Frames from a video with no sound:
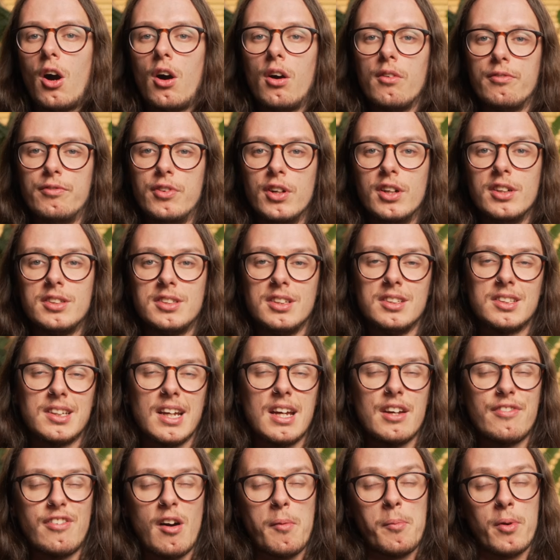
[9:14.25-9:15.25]
versus
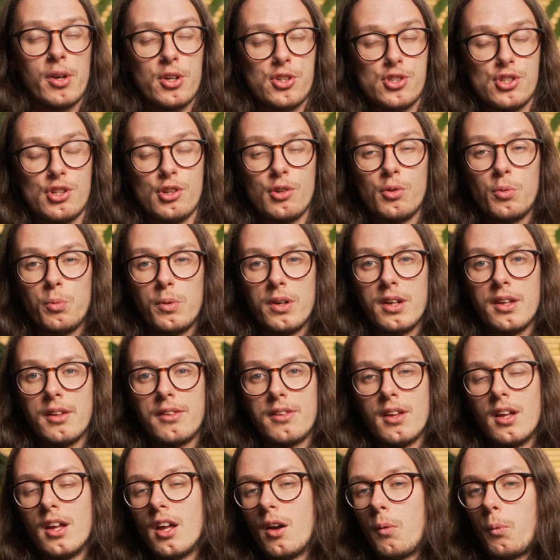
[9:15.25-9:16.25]
if I'm on a shoot with
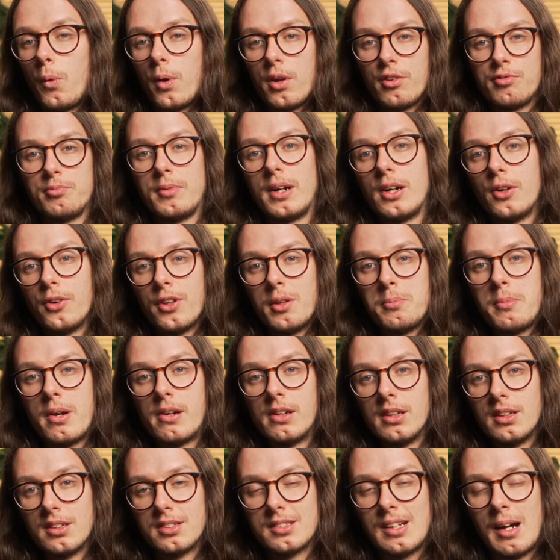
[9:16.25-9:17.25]
one of my other
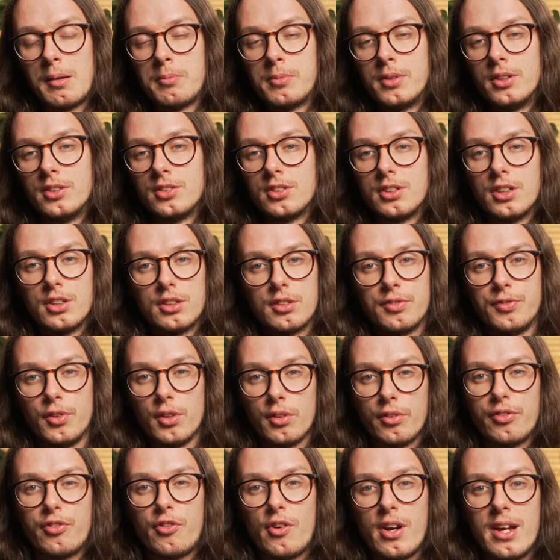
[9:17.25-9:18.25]
mirrorless cameras that's full
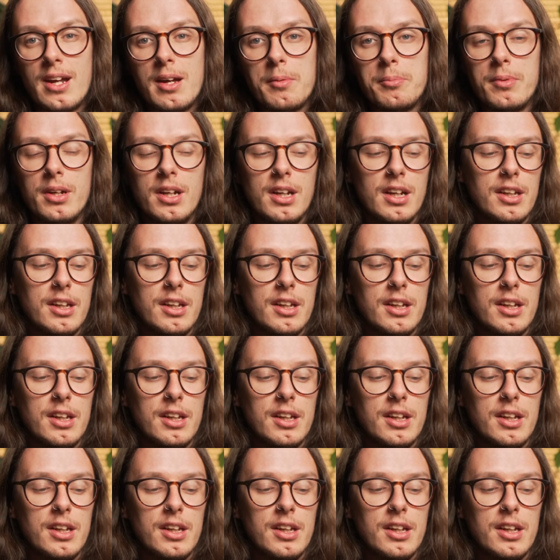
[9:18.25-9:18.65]
frame,